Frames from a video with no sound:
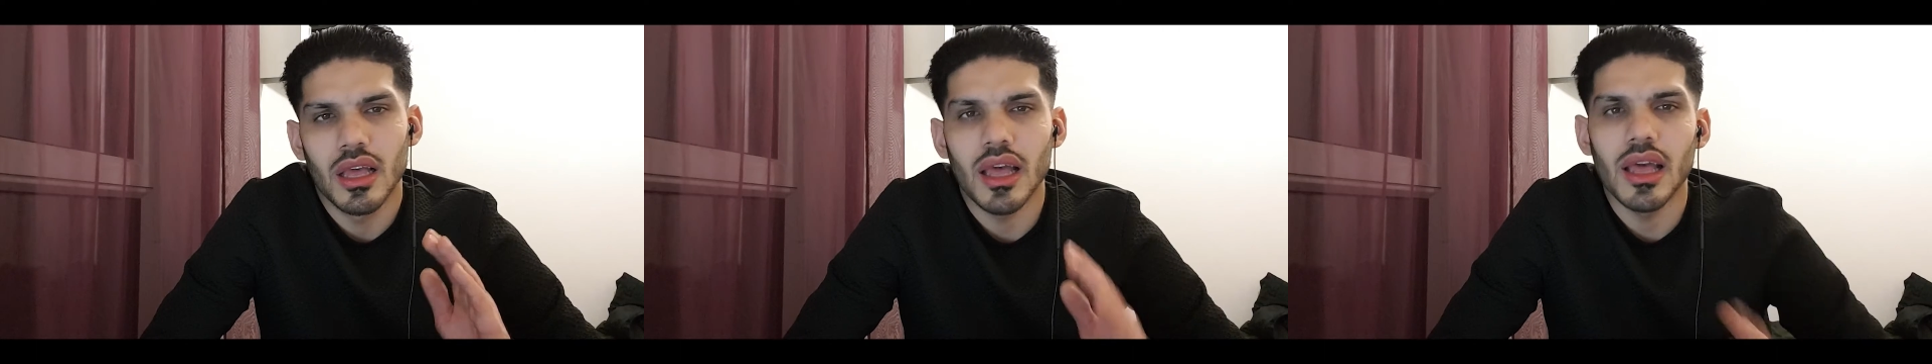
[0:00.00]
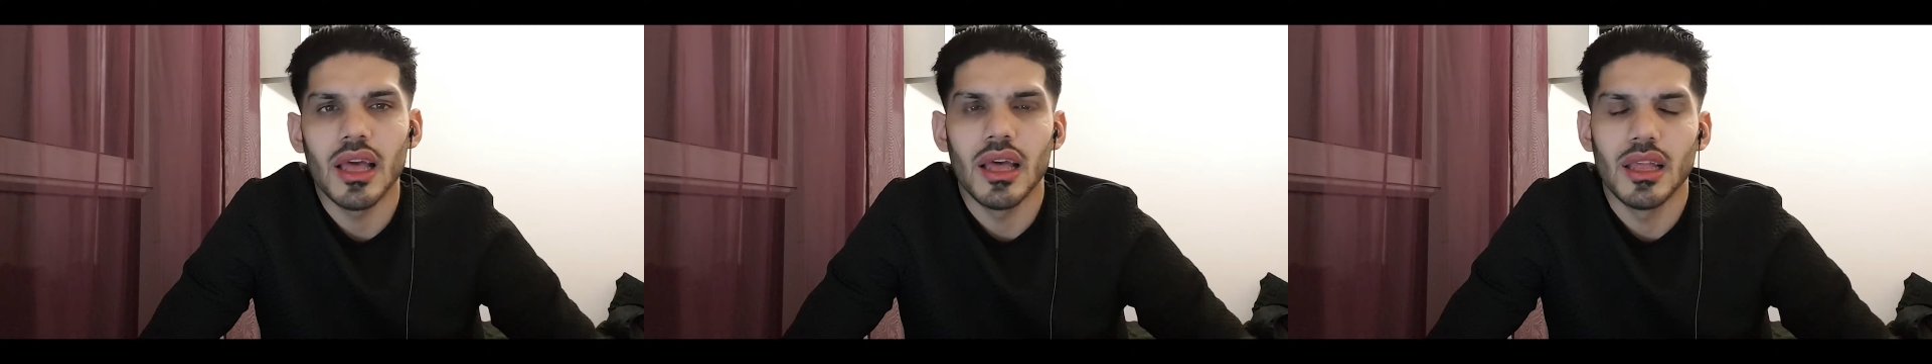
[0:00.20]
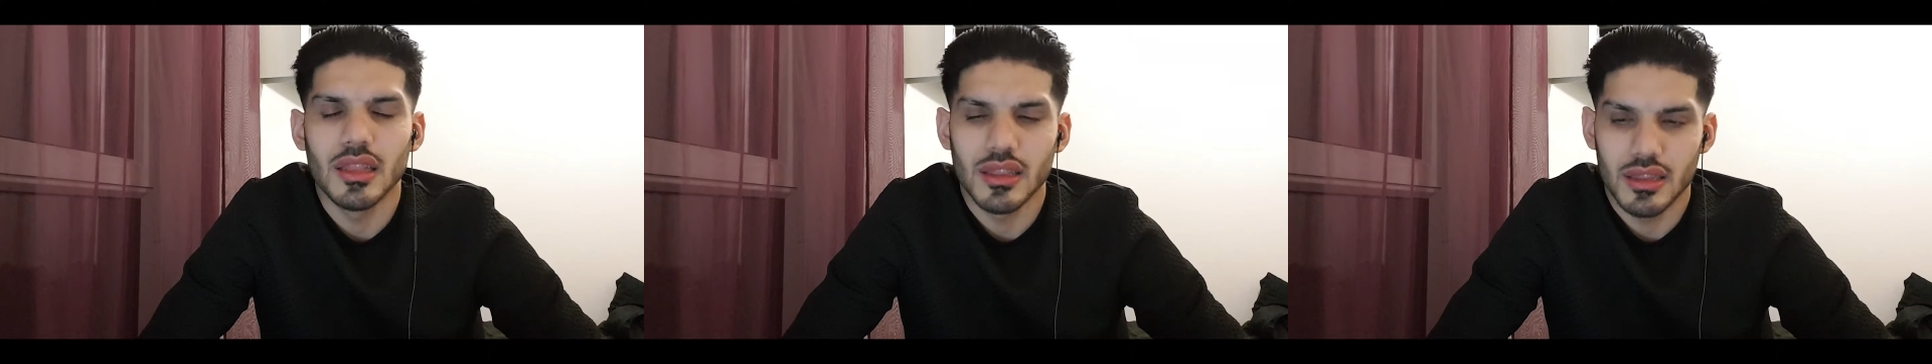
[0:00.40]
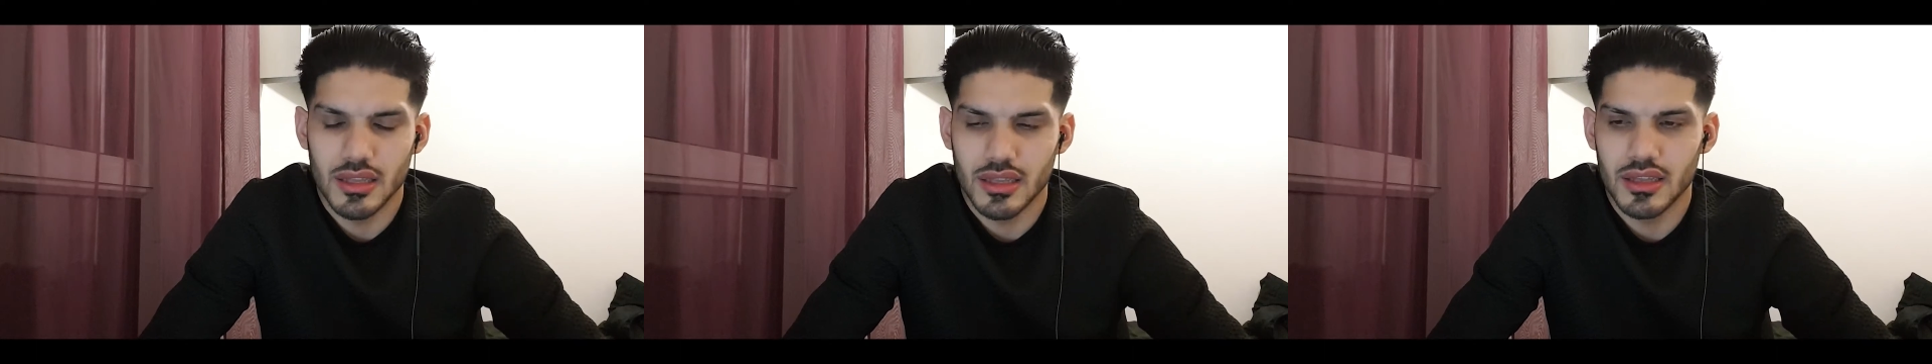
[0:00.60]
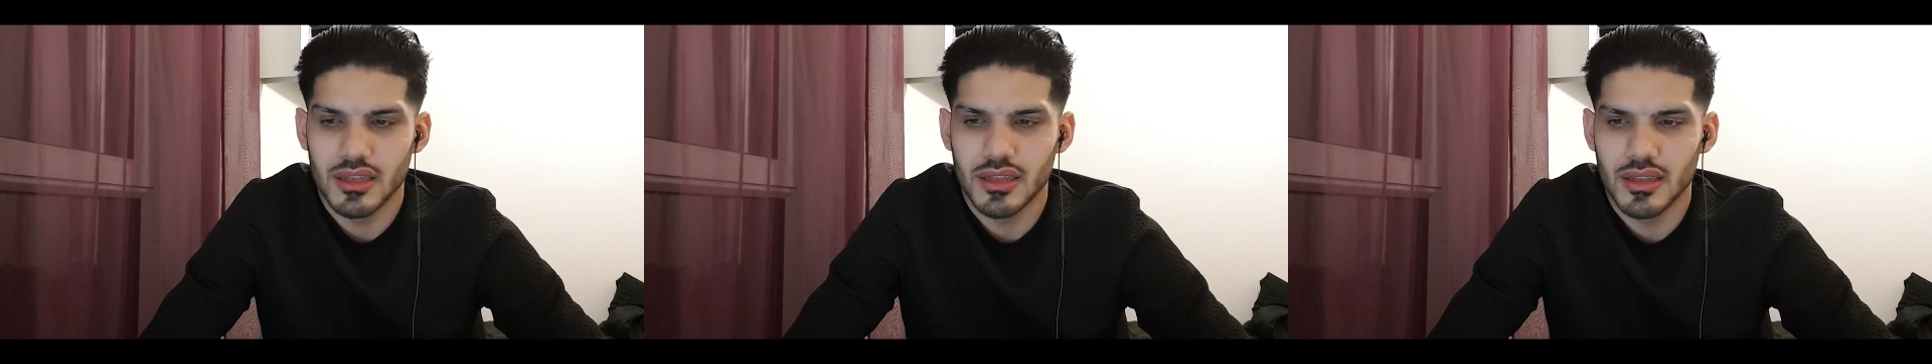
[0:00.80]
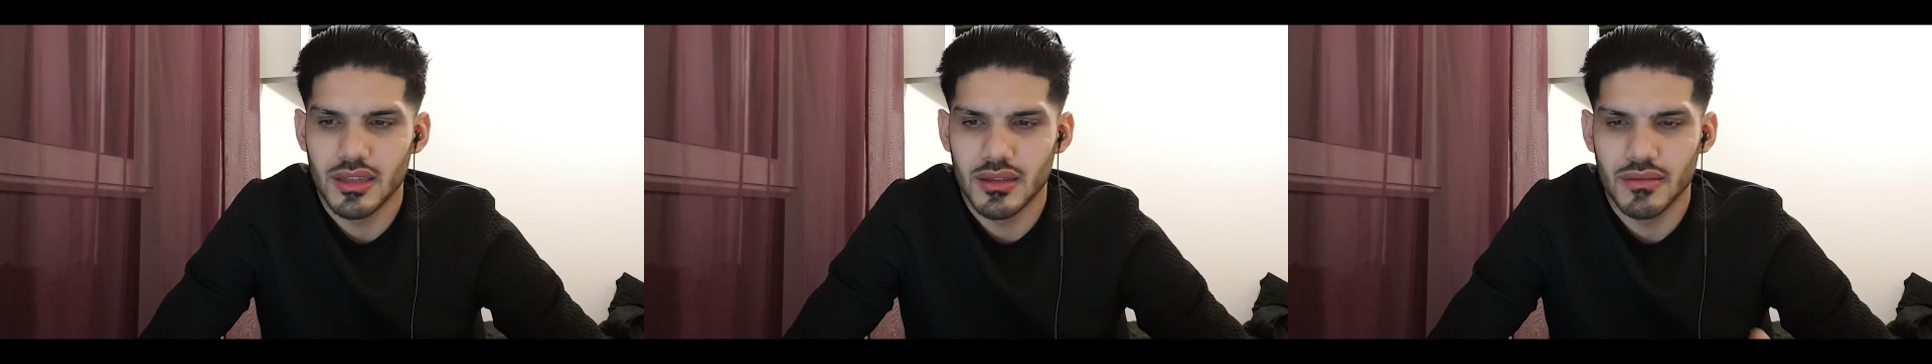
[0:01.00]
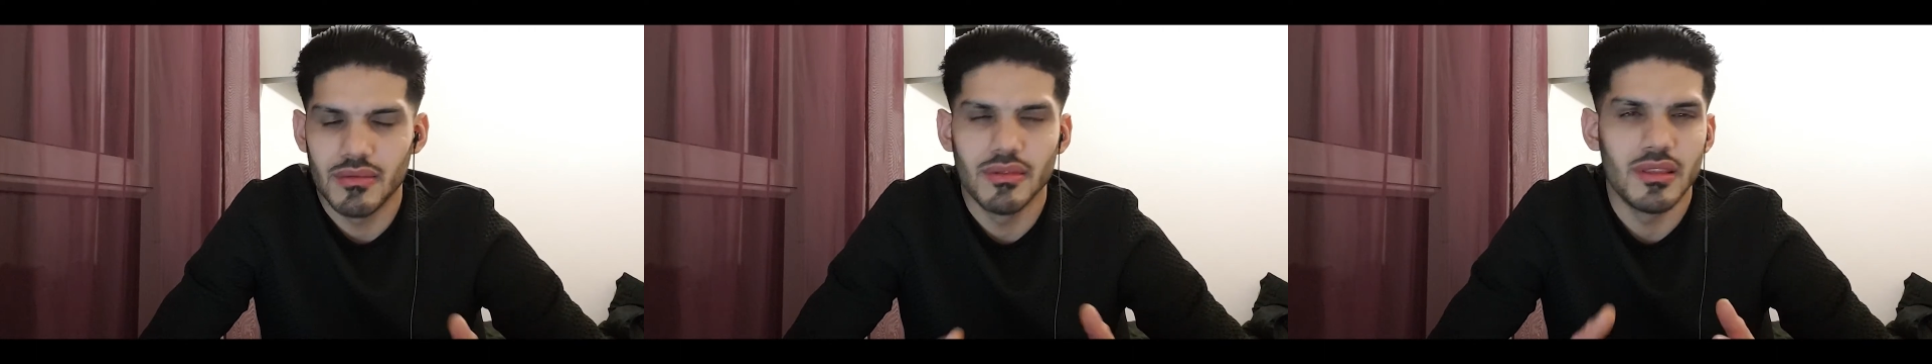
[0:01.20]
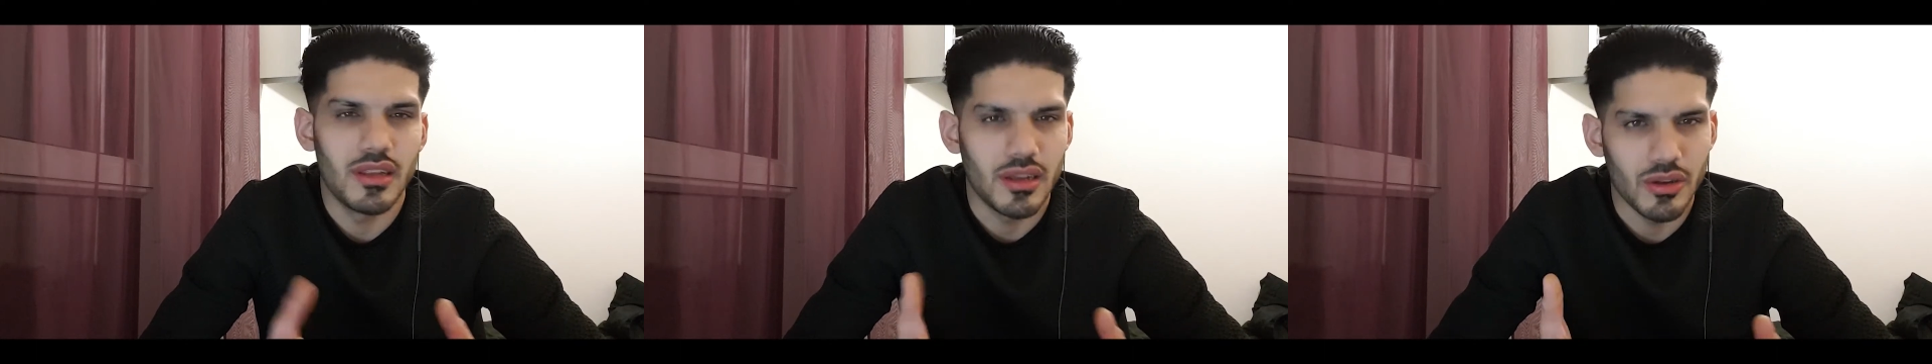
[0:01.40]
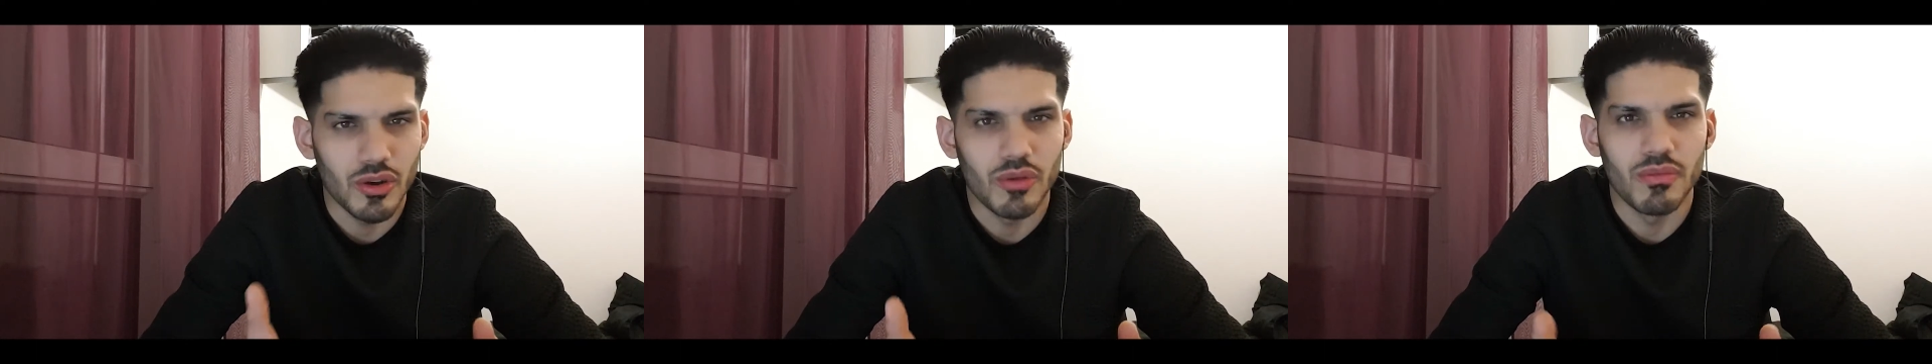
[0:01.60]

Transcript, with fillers: and didn't go.